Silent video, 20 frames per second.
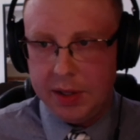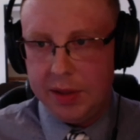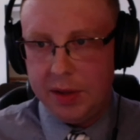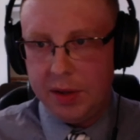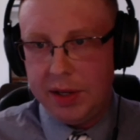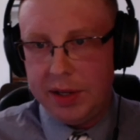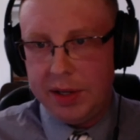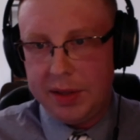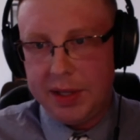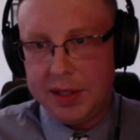
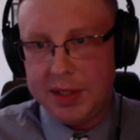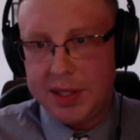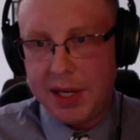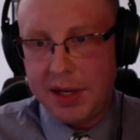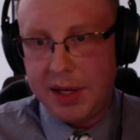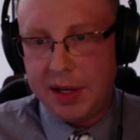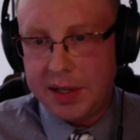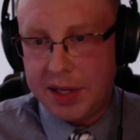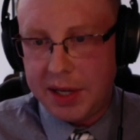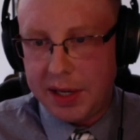the the
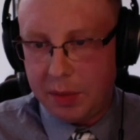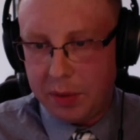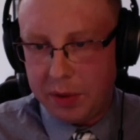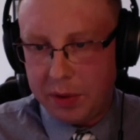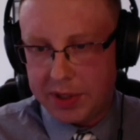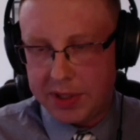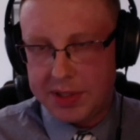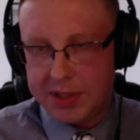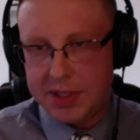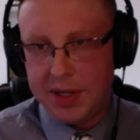day-to-day
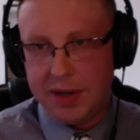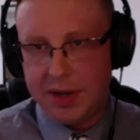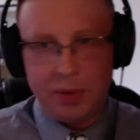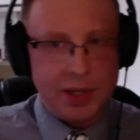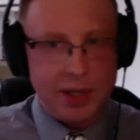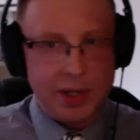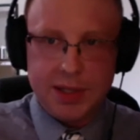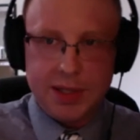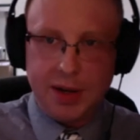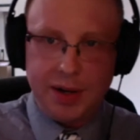work itself we
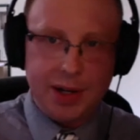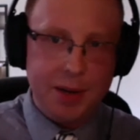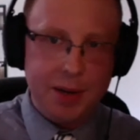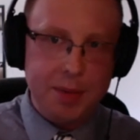can talk